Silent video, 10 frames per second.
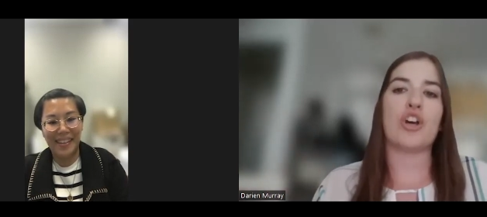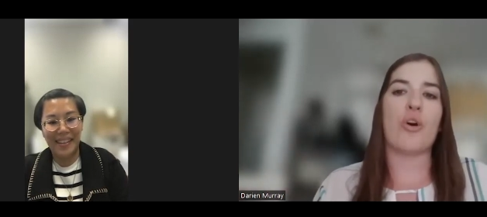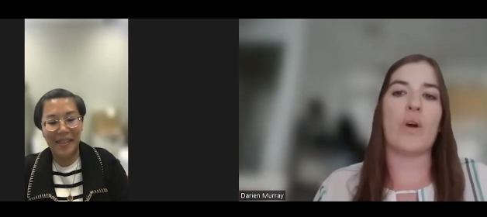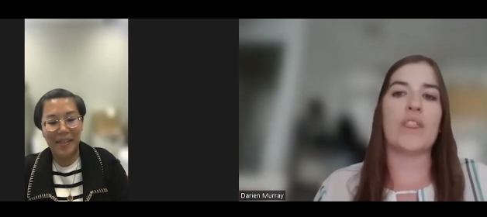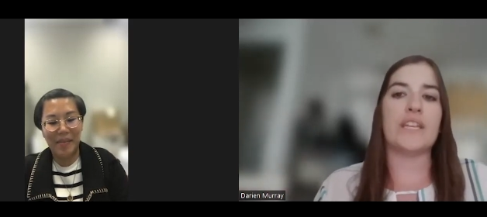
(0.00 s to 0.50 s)

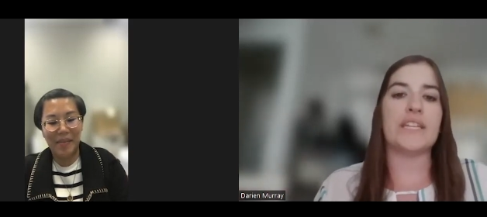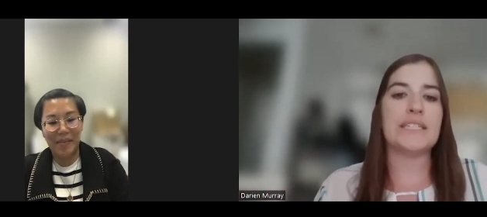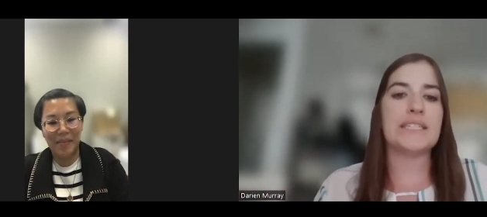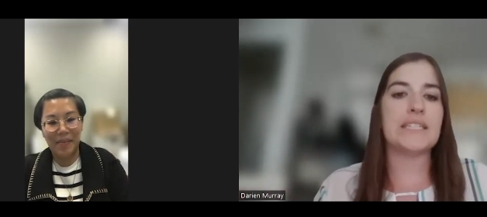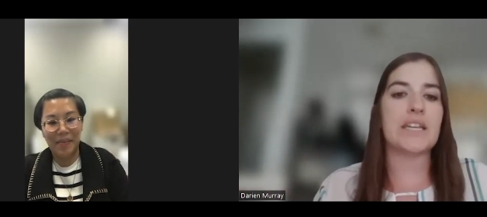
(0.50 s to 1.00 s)
Speaker 1: So,
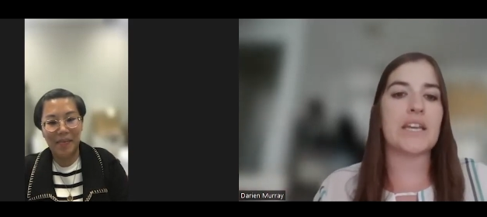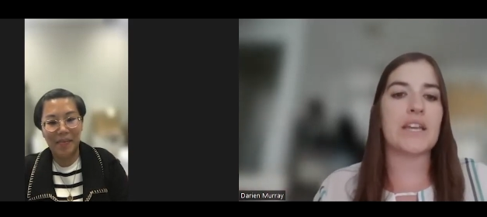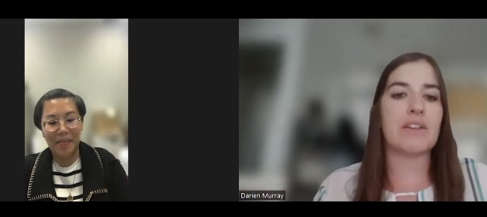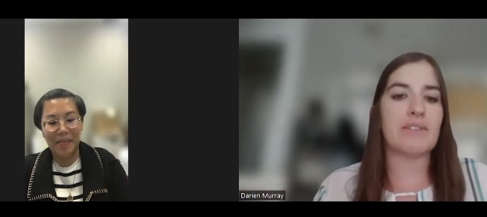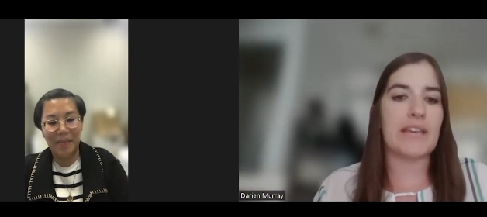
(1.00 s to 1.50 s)
this
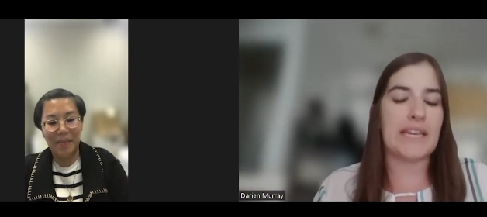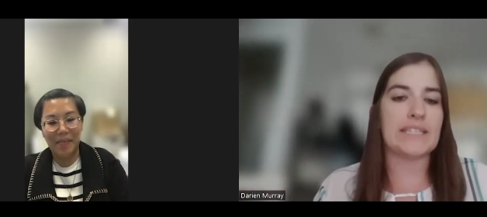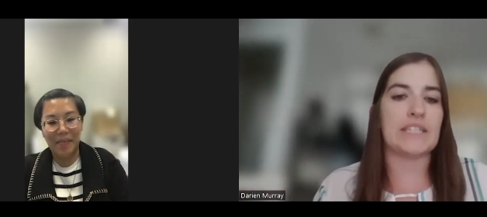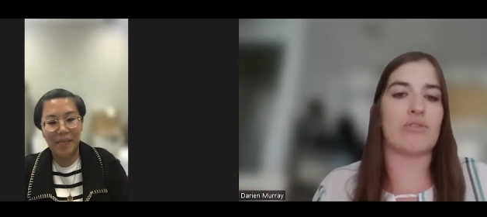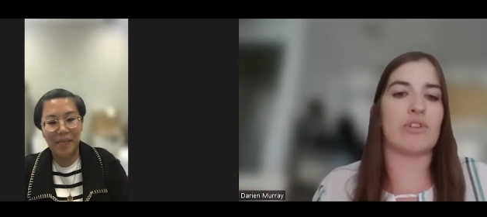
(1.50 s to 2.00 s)

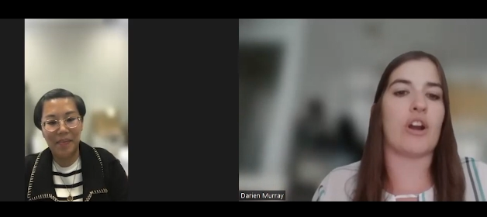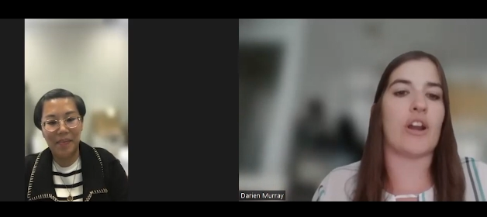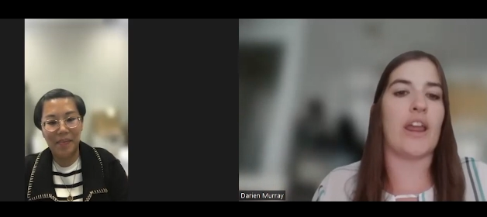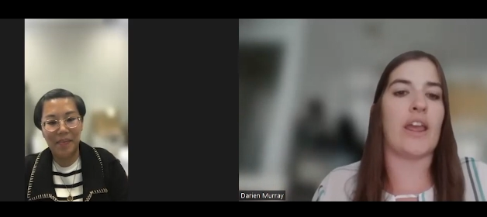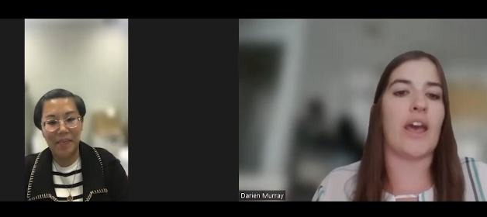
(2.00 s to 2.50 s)
case is
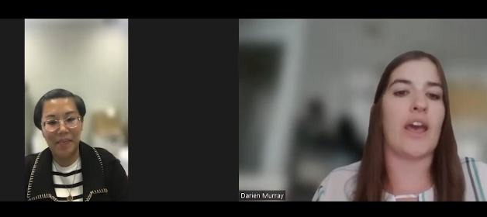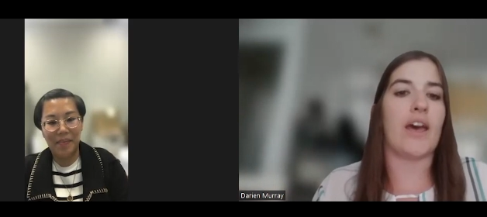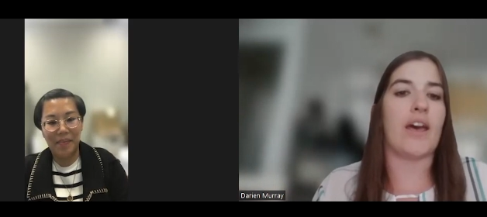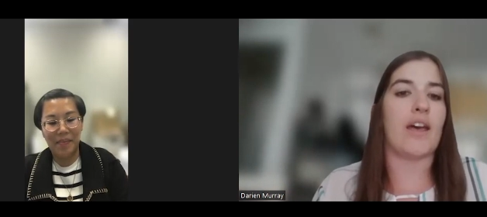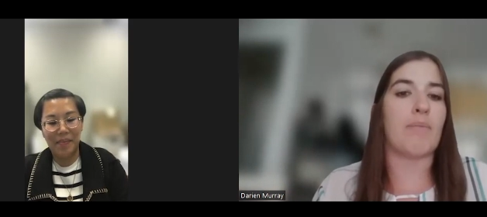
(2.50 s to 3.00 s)
regarding
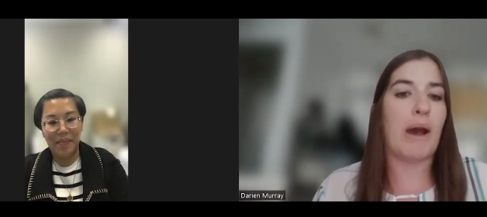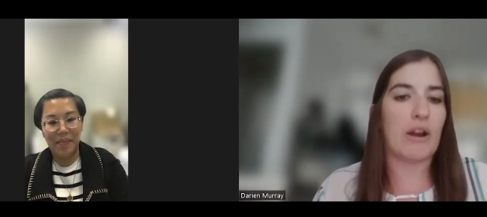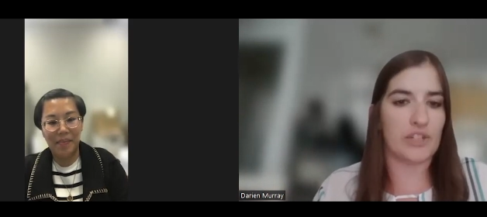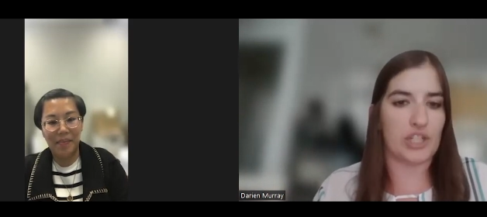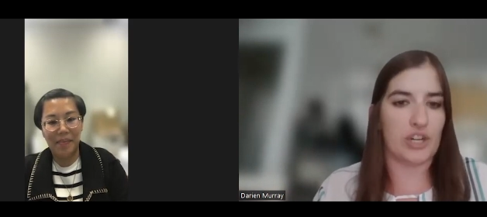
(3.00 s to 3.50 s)
uh,
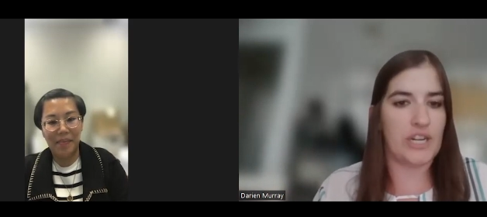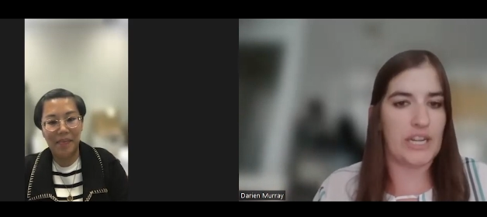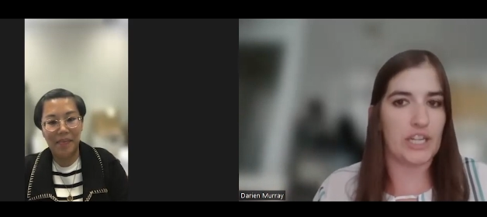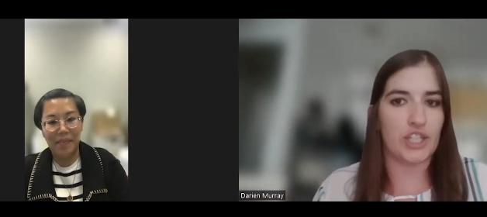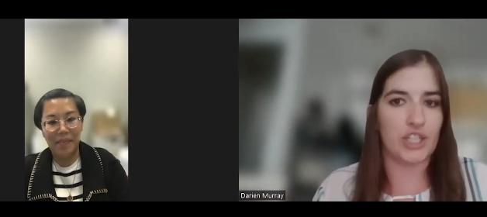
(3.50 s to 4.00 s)
power of
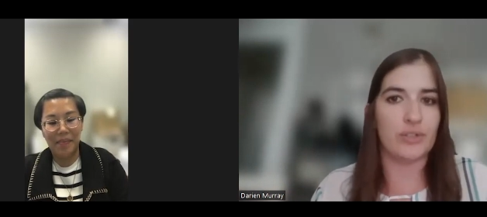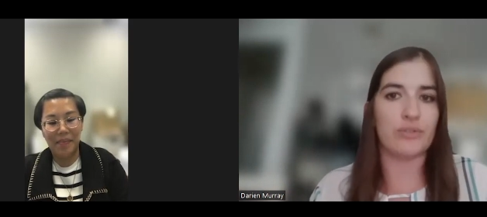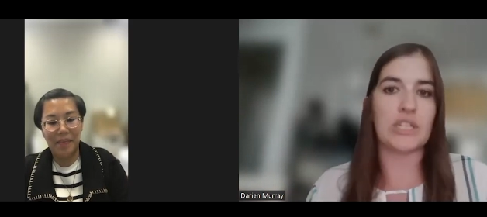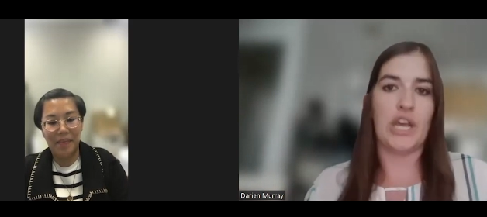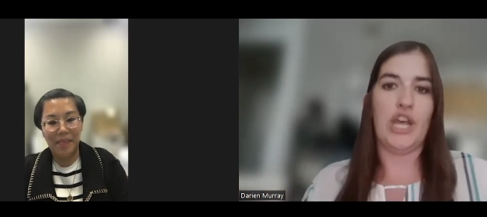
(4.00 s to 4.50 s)
attorney
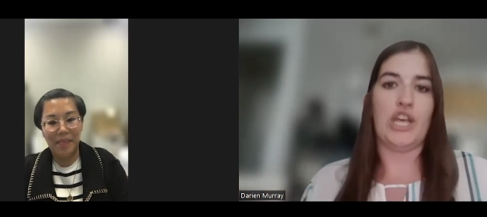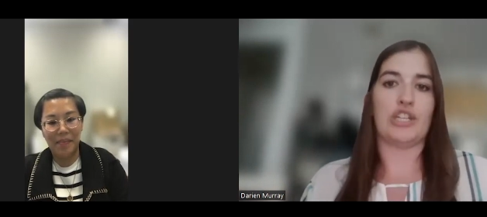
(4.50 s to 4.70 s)
issues.